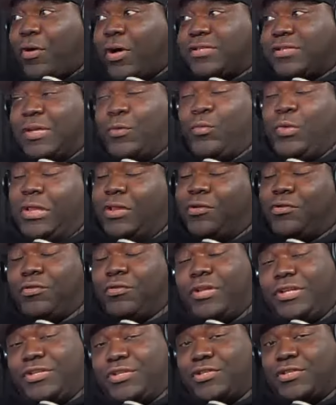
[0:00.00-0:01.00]
thoughts. Like, we
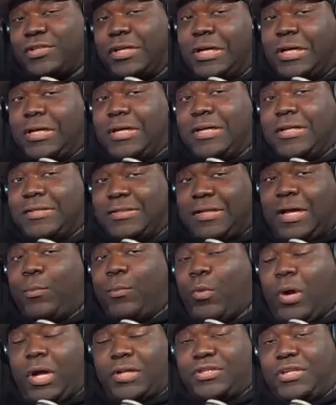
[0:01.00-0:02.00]
literally just
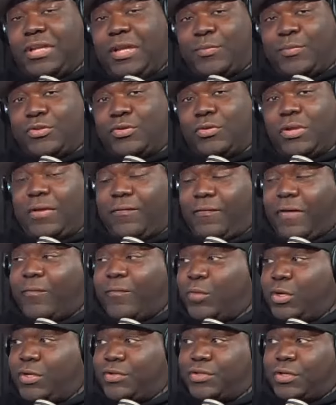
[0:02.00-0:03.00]
stopped watching the episode like
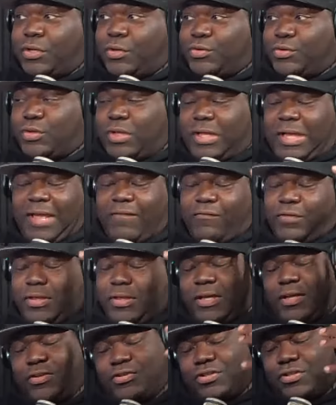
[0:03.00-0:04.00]
5 minutes ago. So like
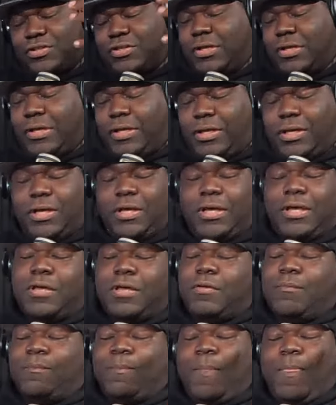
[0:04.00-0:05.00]
everything is just like
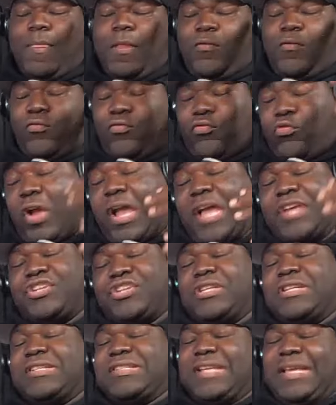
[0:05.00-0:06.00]
fresh,
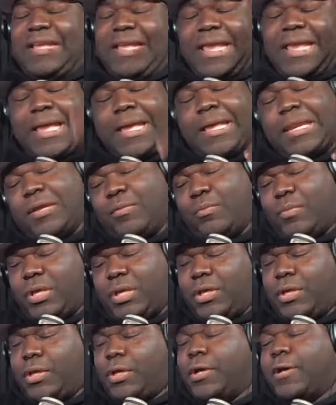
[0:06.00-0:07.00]
and it's like hitting
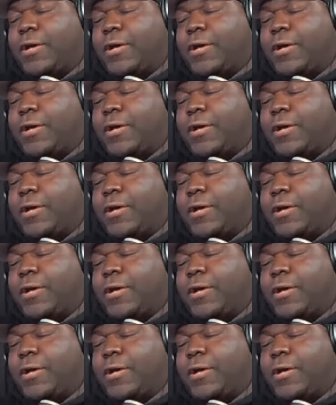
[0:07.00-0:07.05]
me.